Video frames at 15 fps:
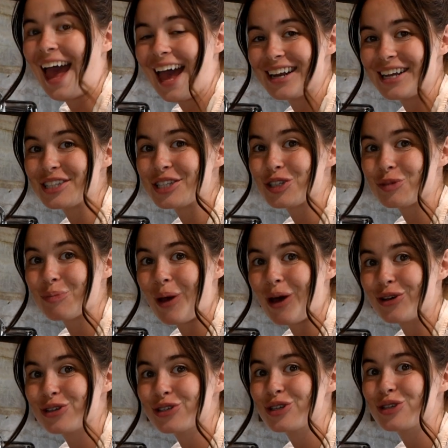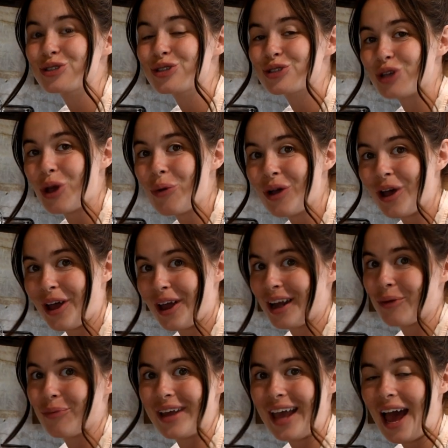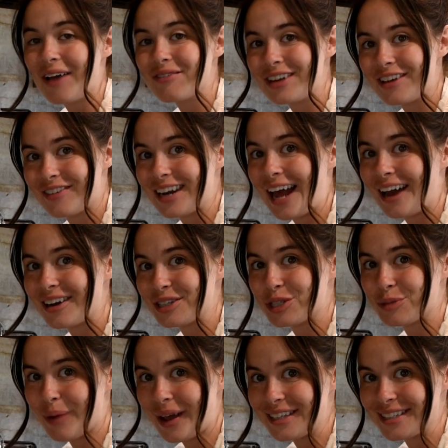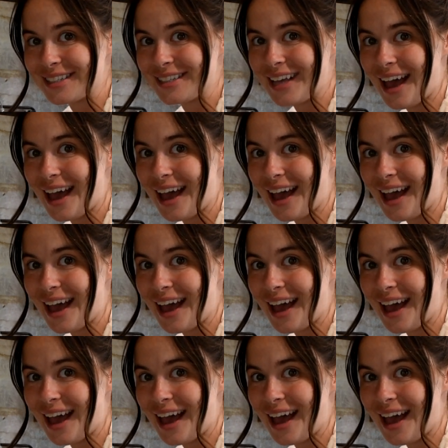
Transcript: and it smells so good, and we haven't even added spices